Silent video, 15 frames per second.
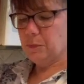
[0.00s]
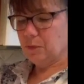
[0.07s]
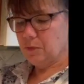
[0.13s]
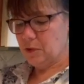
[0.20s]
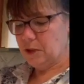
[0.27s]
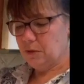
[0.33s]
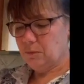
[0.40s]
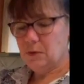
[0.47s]

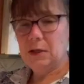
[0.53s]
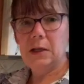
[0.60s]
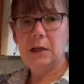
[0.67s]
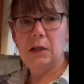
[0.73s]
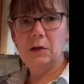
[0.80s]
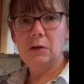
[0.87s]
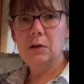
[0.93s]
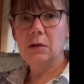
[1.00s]
grinder right
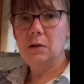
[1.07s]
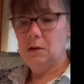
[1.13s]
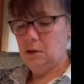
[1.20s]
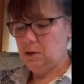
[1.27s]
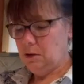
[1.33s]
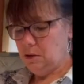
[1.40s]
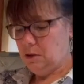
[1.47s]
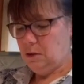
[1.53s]
here.
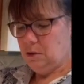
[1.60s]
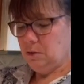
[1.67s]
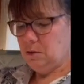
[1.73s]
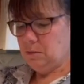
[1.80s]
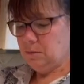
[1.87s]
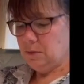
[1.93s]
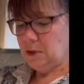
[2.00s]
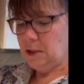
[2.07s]

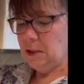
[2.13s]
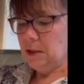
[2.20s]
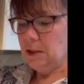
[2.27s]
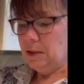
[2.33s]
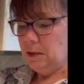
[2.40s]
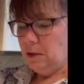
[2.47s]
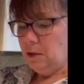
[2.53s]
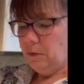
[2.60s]
All right.
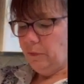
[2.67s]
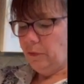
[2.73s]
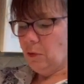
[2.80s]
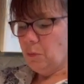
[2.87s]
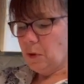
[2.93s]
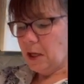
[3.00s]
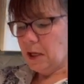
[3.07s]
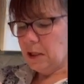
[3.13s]

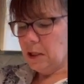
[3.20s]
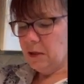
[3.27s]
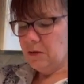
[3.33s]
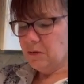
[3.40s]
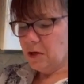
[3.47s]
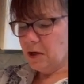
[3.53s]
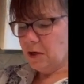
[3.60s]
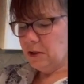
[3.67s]
So any
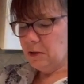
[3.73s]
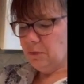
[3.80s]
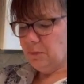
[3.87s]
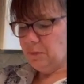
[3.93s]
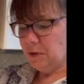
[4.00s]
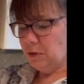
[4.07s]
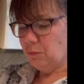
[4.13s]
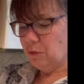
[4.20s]
other kind of
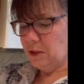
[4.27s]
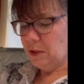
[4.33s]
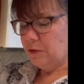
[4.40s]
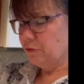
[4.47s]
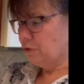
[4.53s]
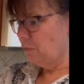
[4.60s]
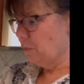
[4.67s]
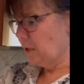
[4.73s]

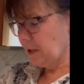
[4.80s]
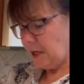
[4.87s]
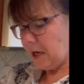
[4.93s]
ingredients you want to